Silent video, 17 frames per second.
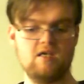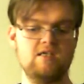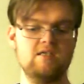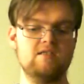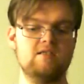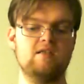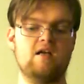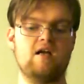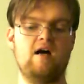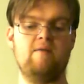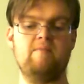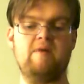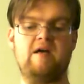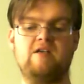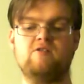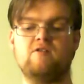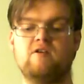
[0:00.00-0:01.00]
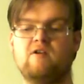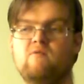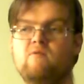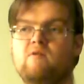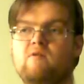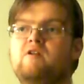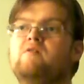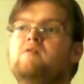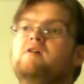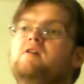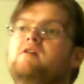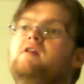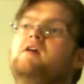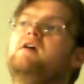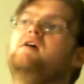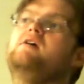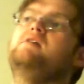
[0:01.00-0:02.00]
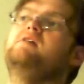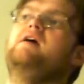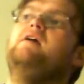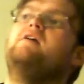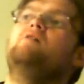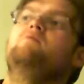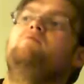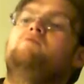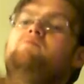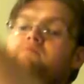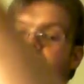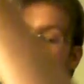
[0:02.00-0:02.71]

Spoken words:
is the combat trick where you can take your